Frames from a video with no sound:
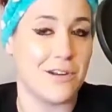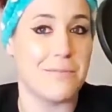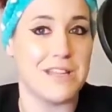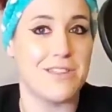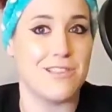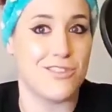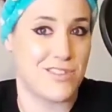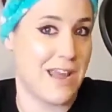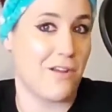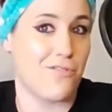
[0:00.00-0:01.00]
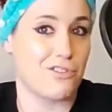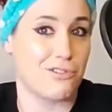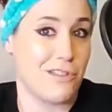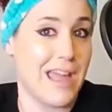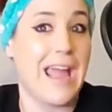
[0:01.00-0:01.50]
to be the
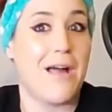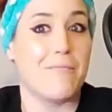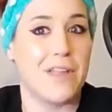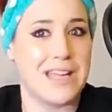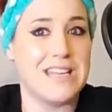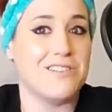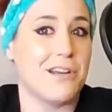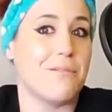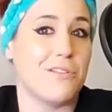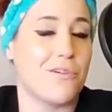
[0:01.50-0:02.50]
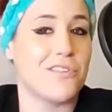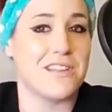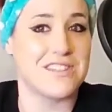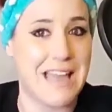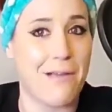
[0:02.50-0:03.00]
sacrificial lamb. Like he's going to be the one
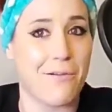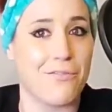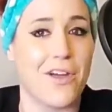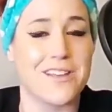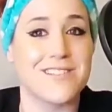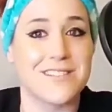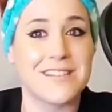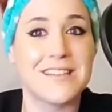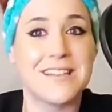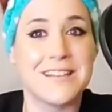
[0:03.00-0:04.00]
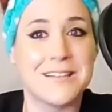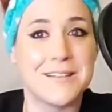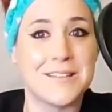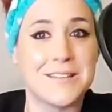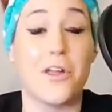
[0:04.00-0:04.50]
that's sacrificed.
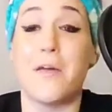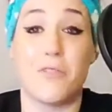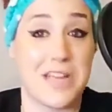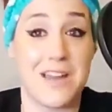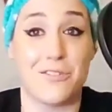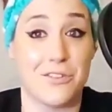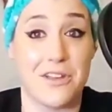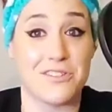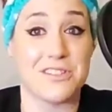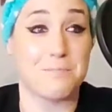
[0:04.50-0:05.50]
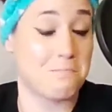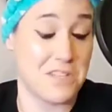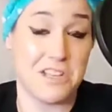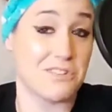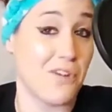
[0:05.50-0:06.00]
And what Kendall does is
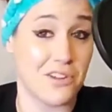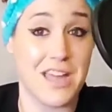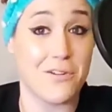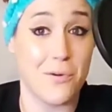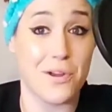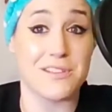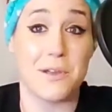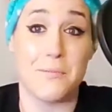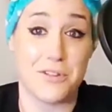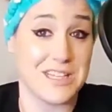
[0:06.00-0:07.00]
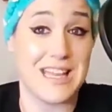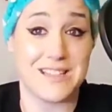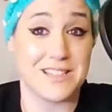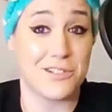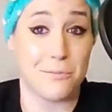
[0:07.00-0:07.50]
he says, fuck that noise. And once he
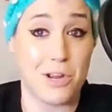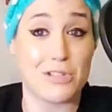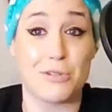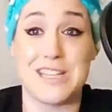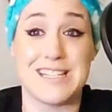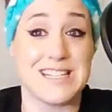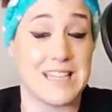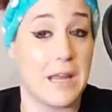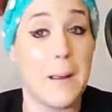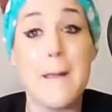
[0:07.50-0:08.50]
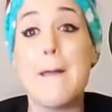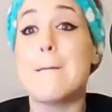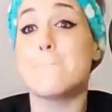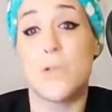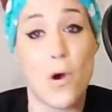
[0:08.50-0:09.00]
gets into the press release, he's like,
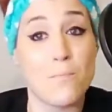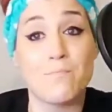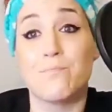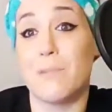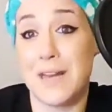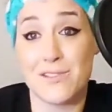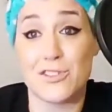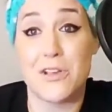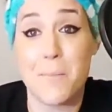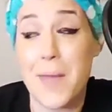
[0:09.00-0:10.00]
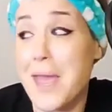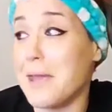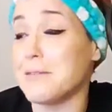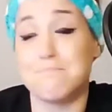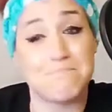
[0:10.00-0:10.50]
nope, my dad's a
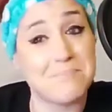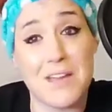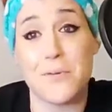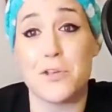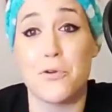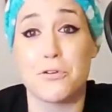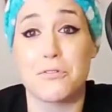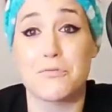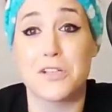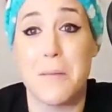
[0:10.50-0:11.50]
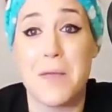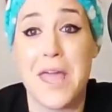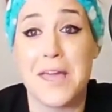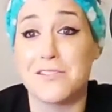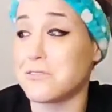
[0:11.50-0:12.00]
scumbag. Everybody worked with
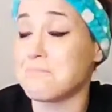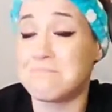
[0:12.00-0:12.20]
scumbags.